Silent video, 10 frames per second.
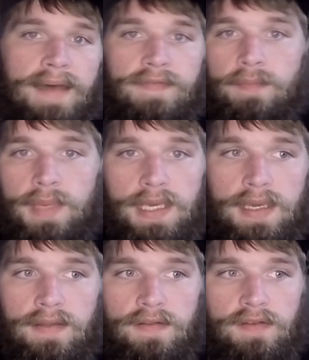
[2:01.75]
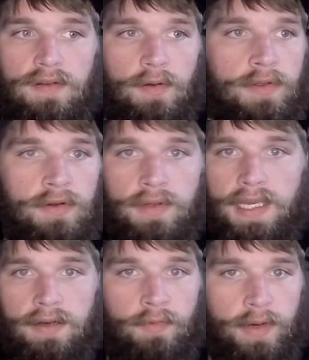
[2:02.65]
the means, you're
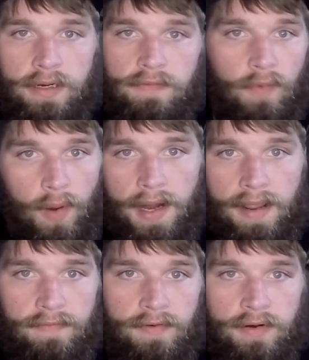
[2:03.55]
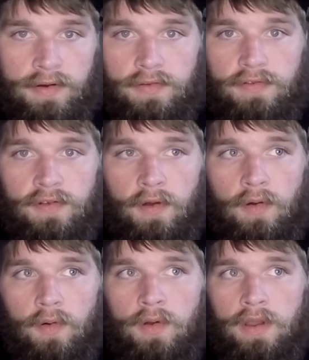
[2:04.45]
getting rid of whatever,
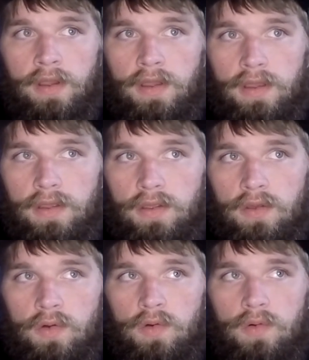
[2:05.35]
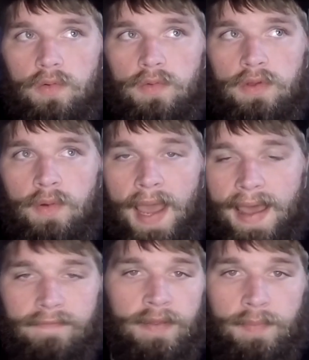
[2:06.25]
so you
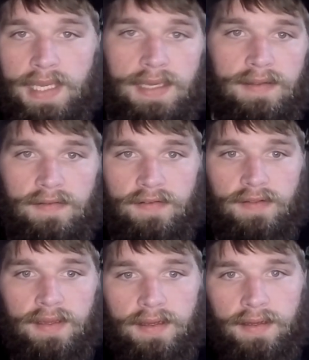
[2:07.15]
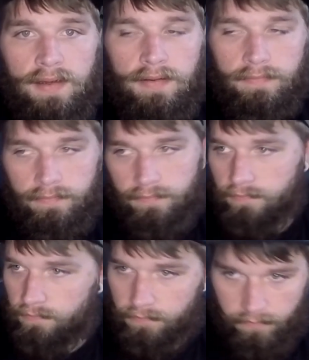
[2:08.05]
have the means to
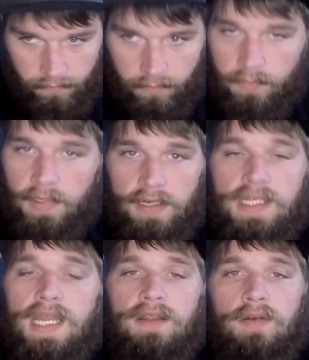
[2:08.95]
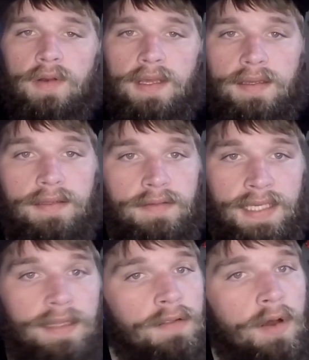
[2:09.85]
continue to
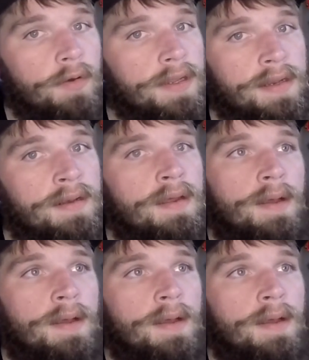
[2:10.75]
get loaded,